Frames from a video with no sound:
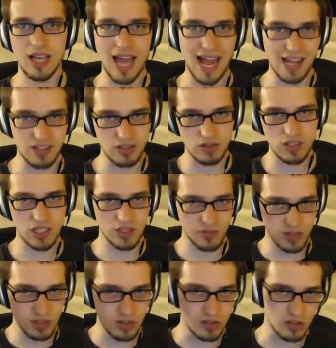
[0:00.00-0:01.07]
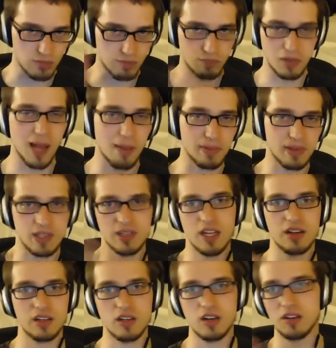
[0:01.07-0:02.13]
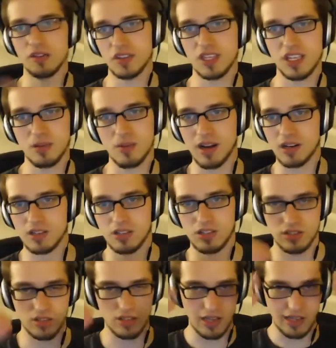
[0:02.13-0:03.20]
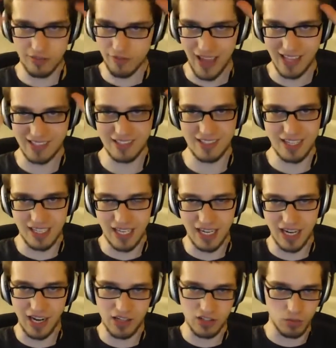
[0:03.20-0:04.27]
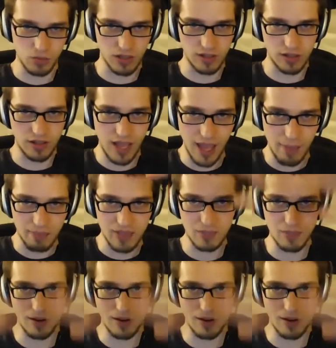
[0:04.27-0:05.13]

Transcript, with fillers: As you think of it, you just plop it in there, and you don't even think about it. It's just, as fast as I can, I just want to empty